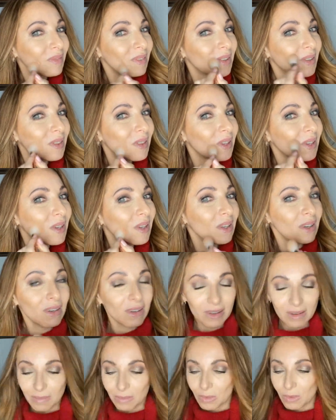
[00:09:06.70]
then
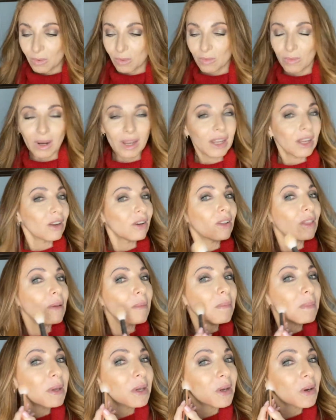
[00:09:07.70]
going right here in the
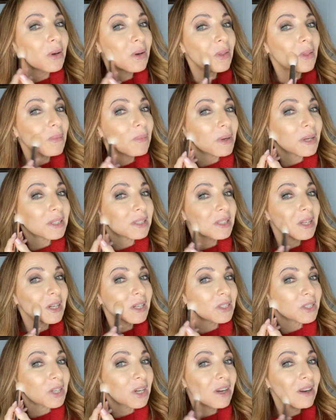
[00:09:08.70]
beard, the
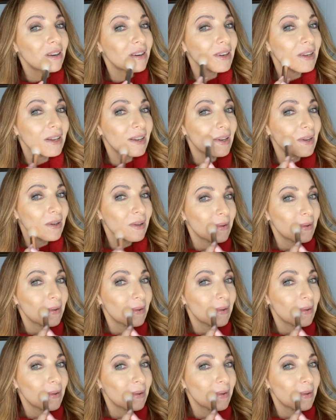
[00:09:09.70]
mustache area.